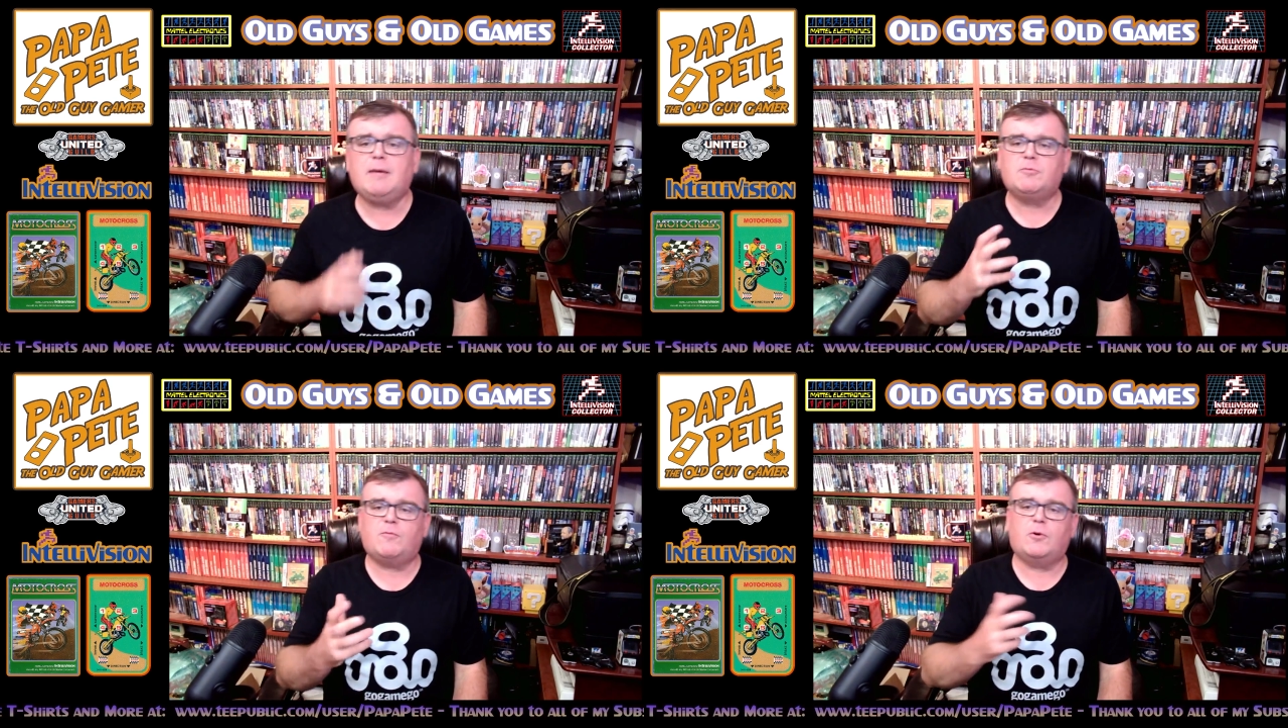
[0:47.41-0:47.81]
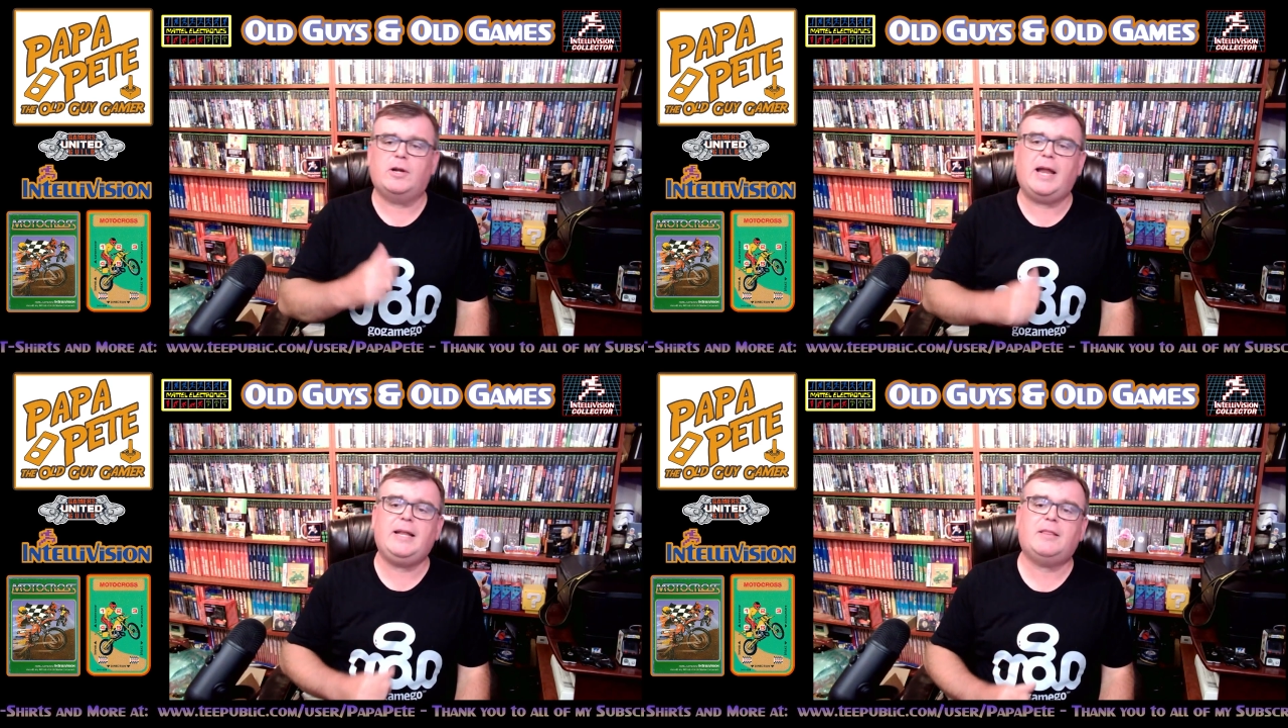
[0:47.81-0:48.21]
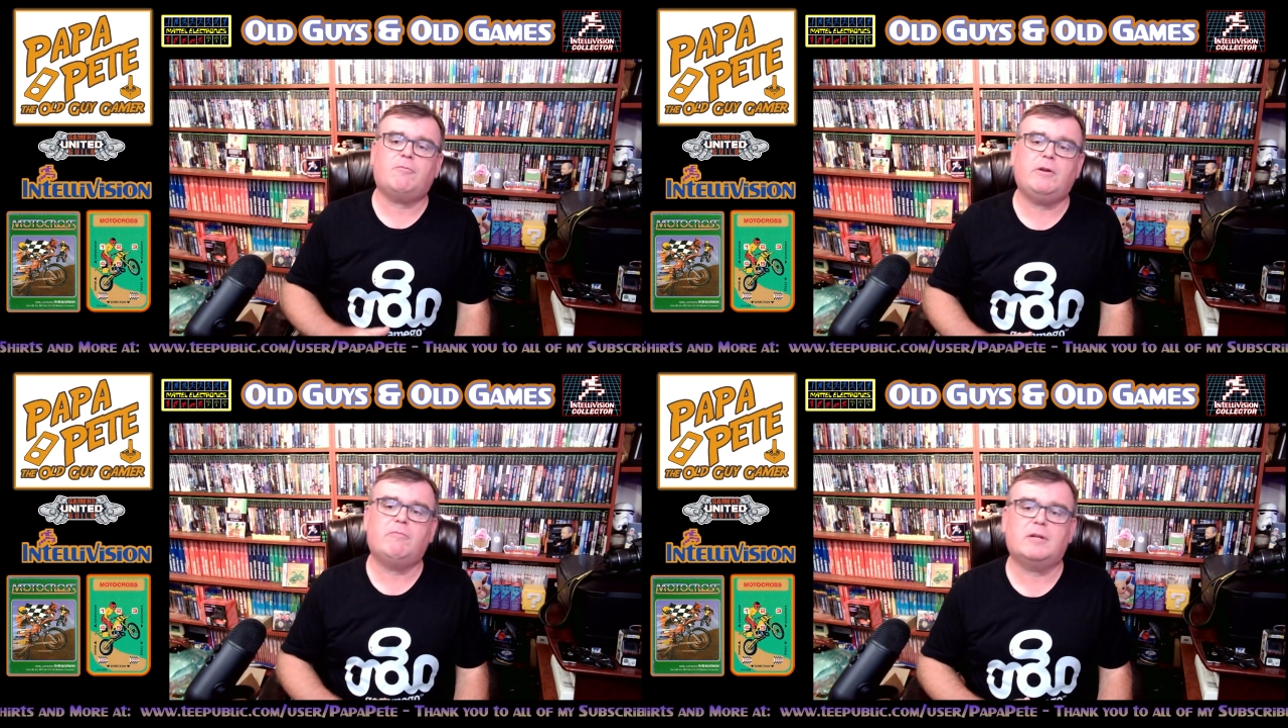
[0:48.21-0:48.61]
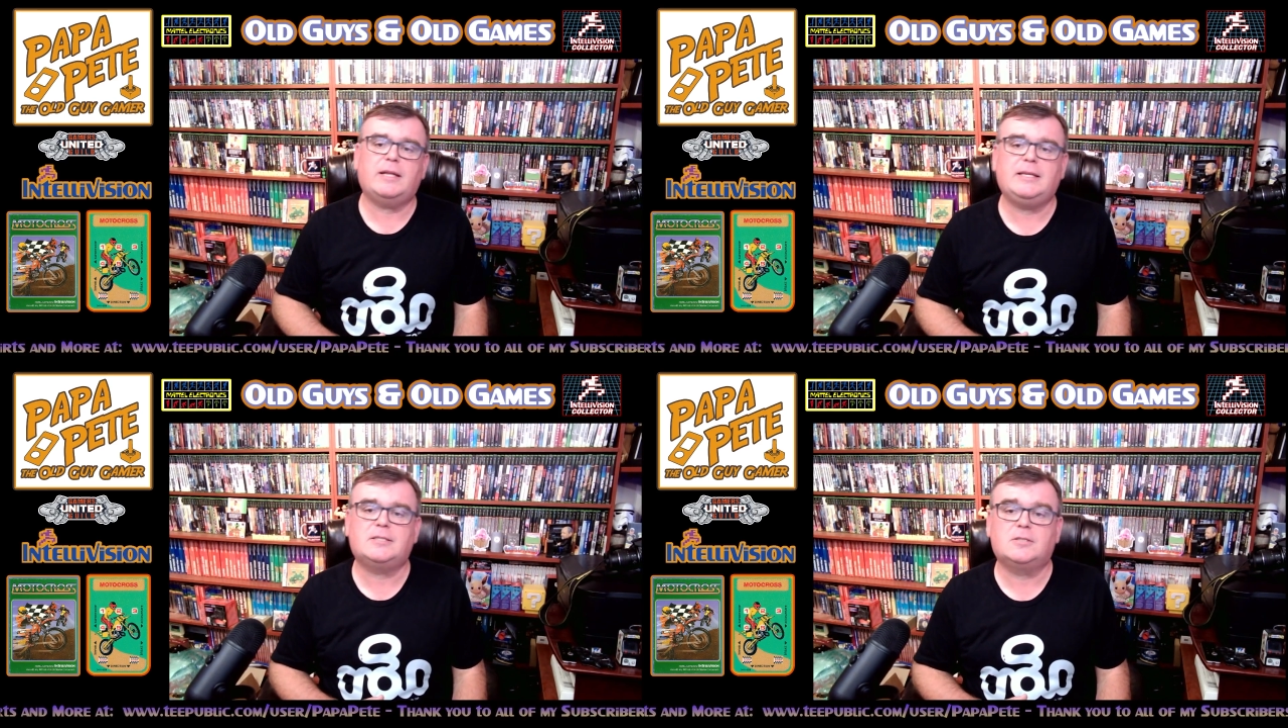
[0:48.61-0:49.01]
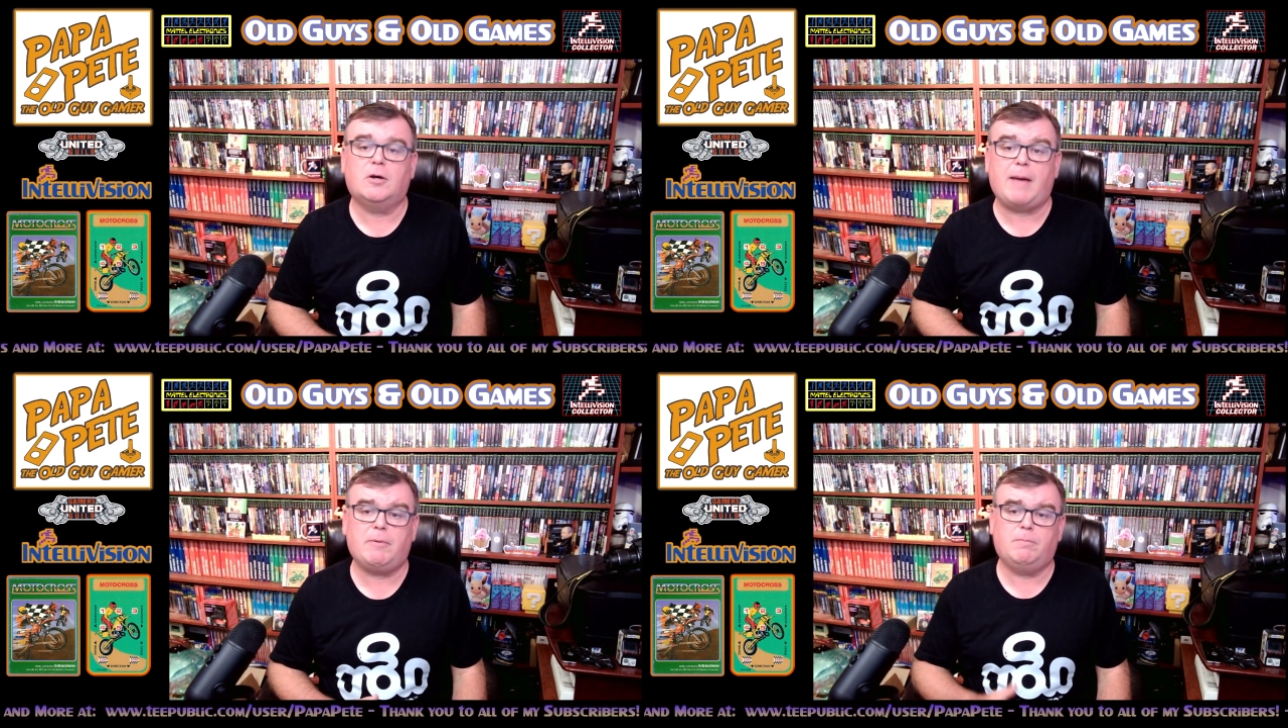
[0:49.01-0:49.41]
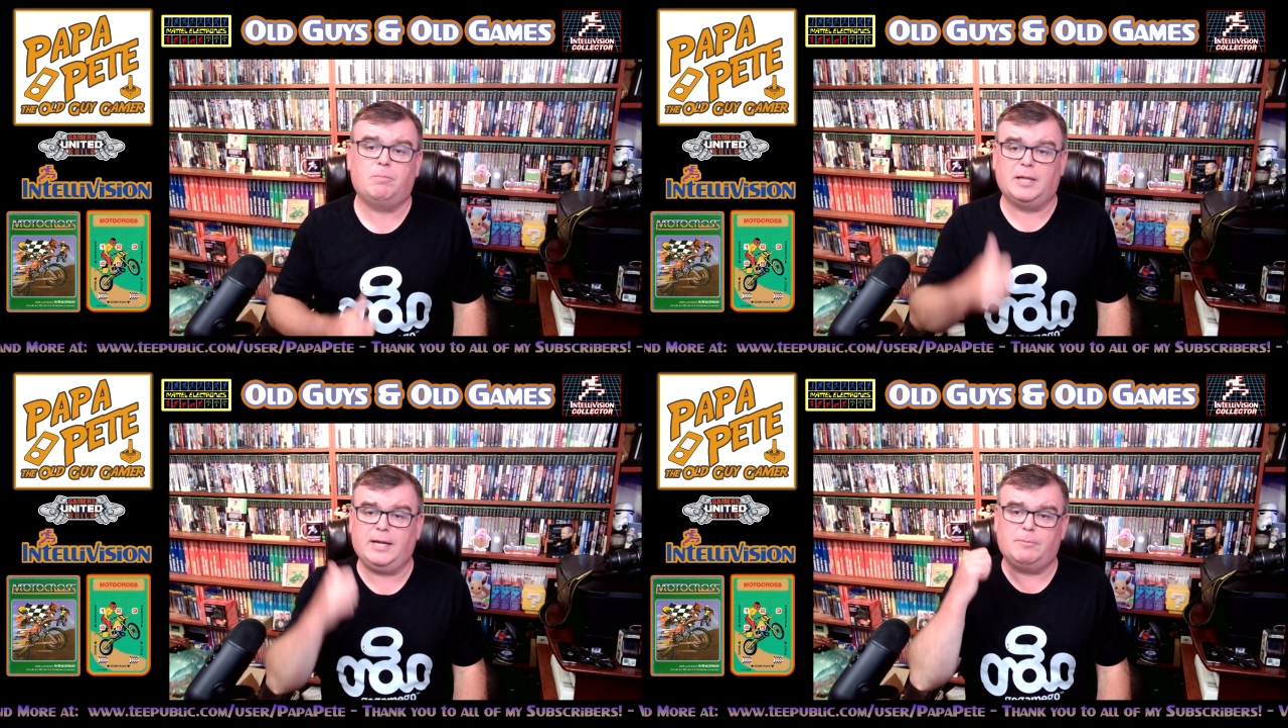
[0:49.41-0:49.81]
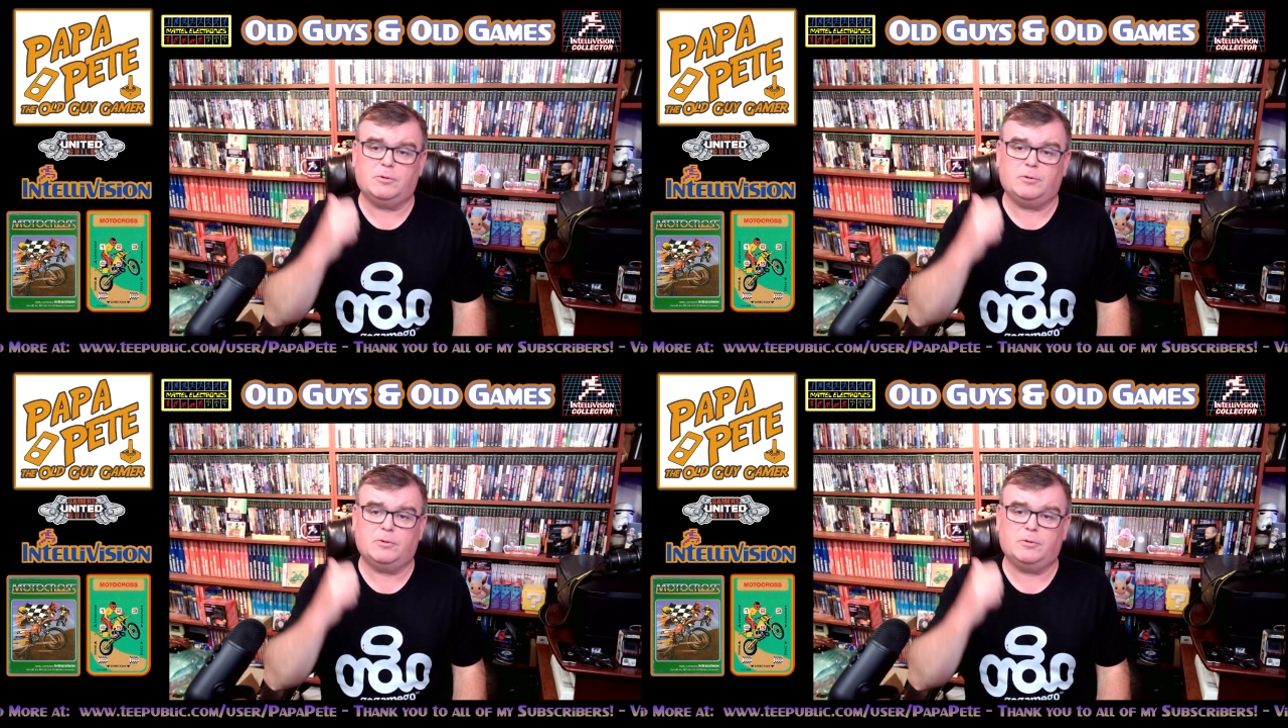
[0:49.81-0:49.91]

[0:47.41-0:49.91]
It was for an 83 release. So happy belated